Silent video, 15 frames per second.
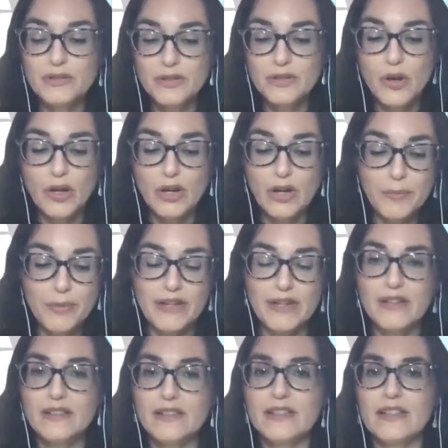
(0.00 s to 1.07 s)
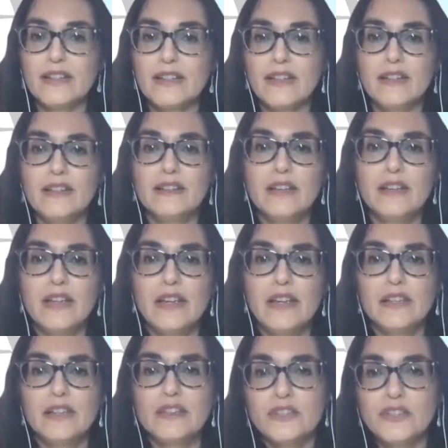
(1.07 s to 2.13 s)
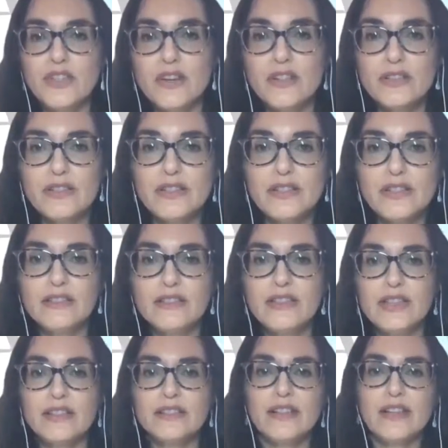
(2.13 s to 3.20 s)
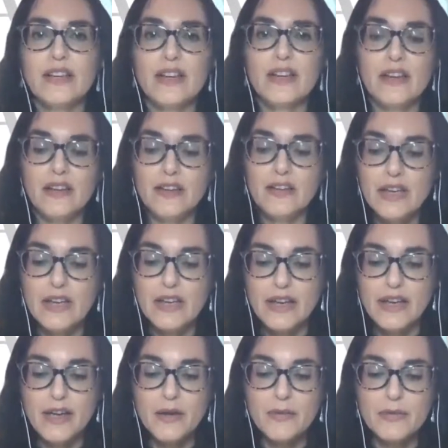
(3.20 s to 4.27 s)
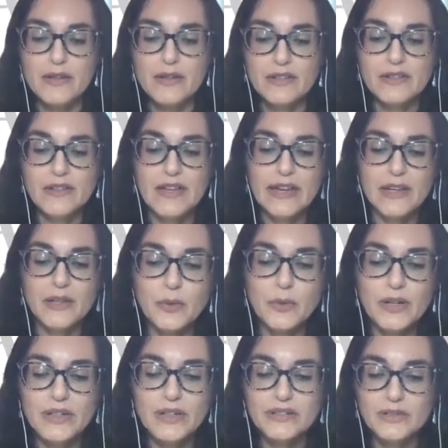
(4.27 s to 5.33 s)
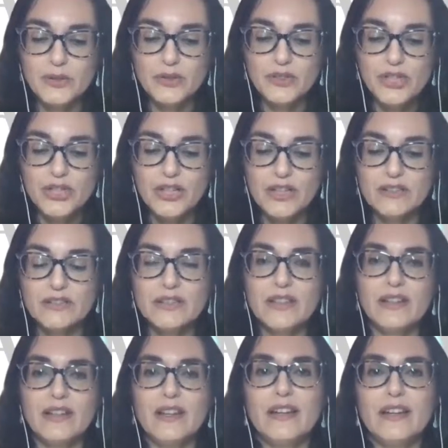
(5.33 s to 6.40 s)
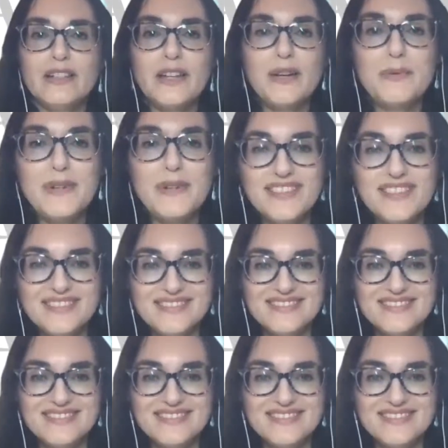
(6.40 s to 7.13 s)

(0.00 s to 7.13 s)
our panelists again, Justin, Jessica, Emma, Eduardo, Shelda, and Gabriel.